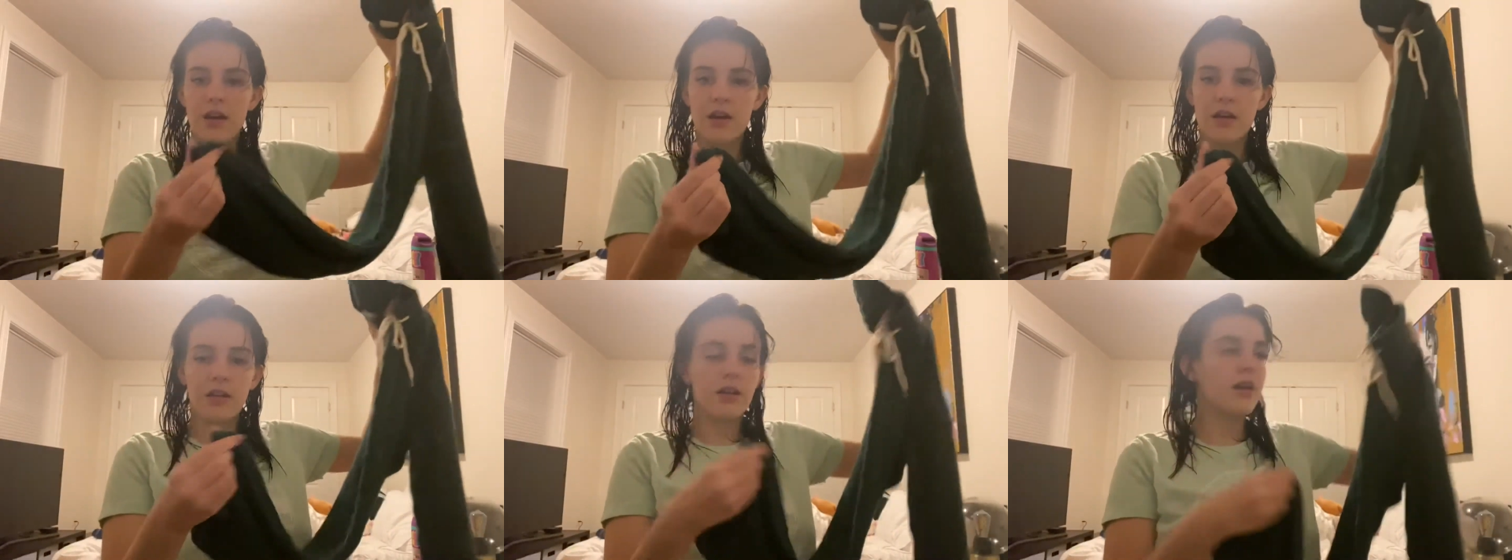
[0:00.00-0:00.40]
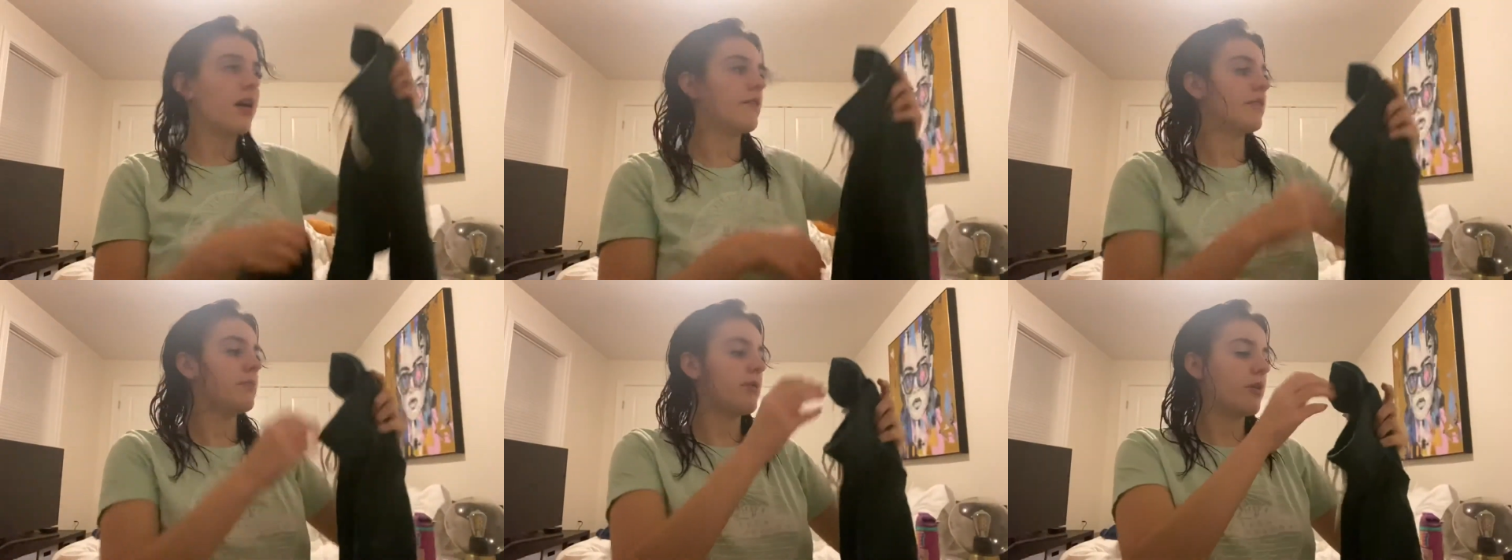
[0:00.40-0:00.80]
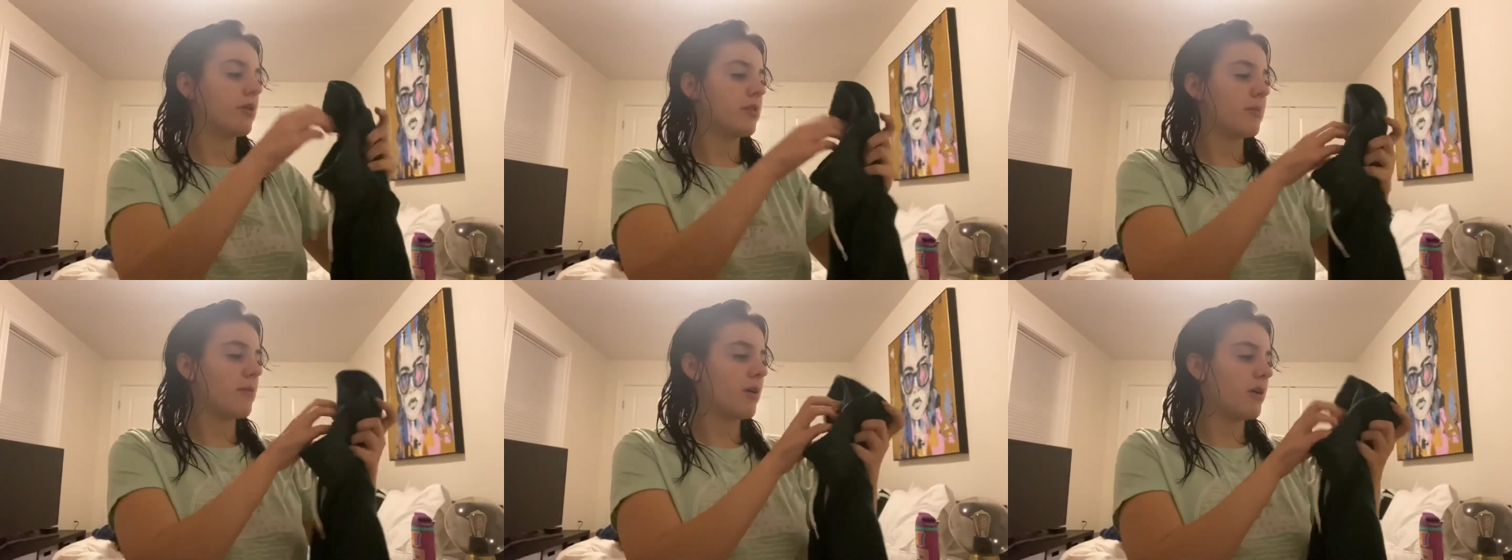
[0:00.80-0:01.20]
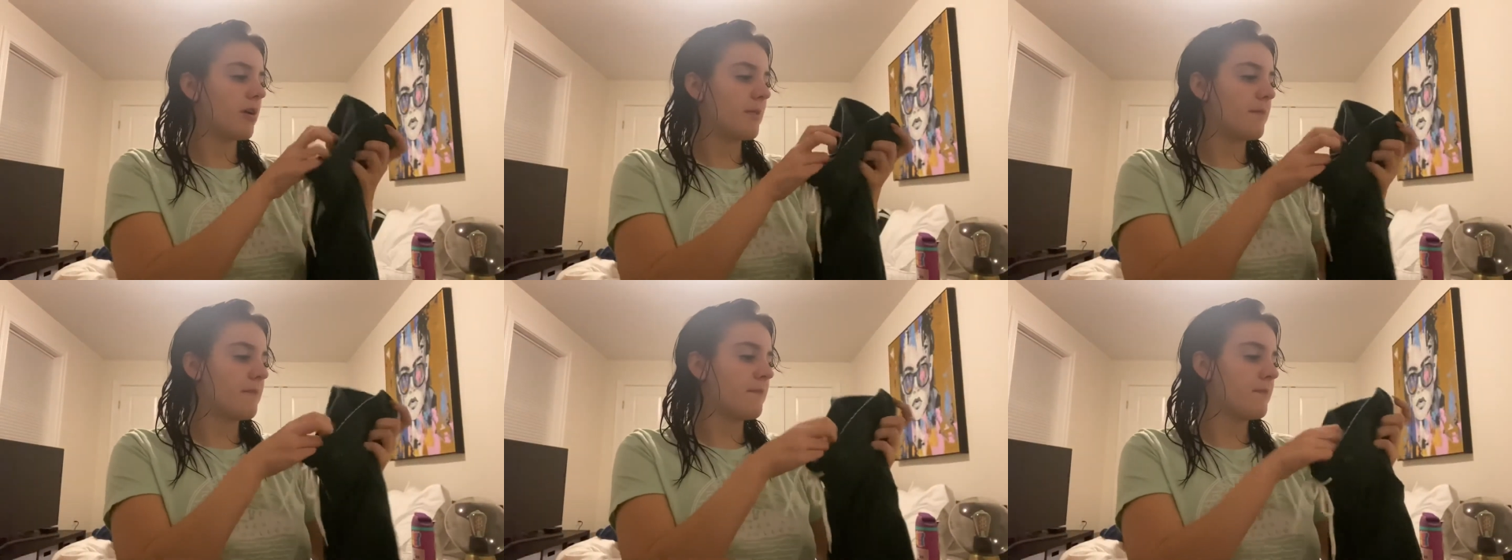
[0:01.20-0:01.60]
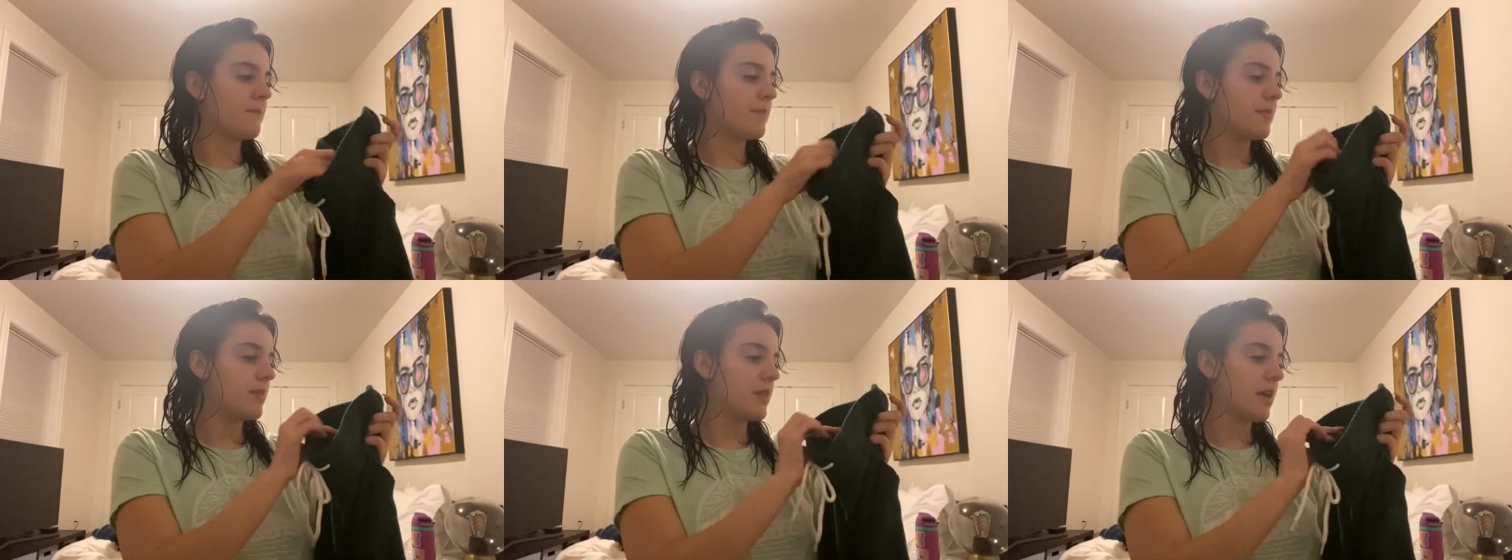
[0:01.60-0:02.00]
cuffy part at the bottom
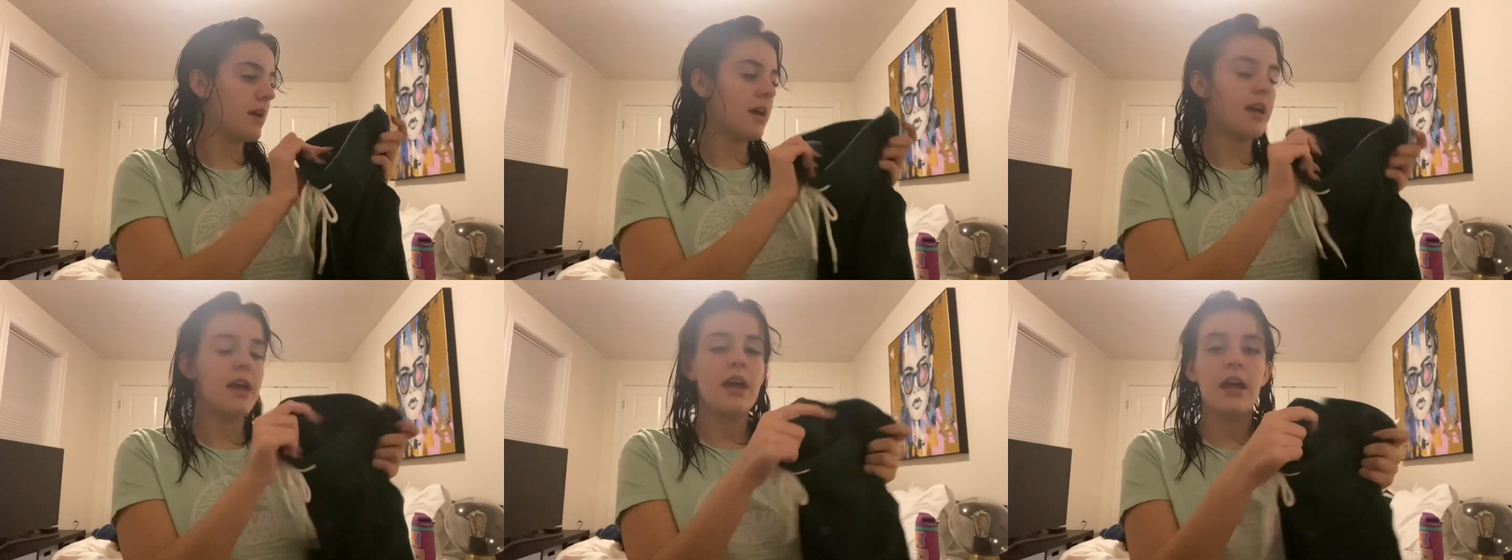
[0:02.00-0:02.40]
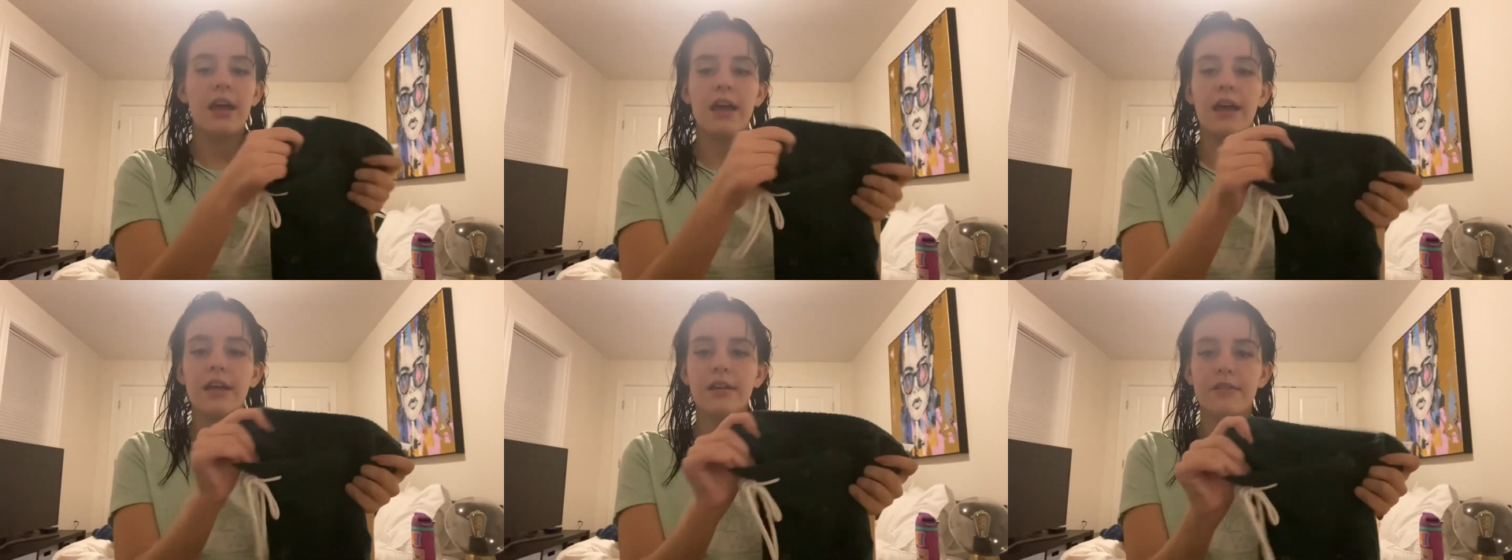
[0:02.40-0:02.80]
and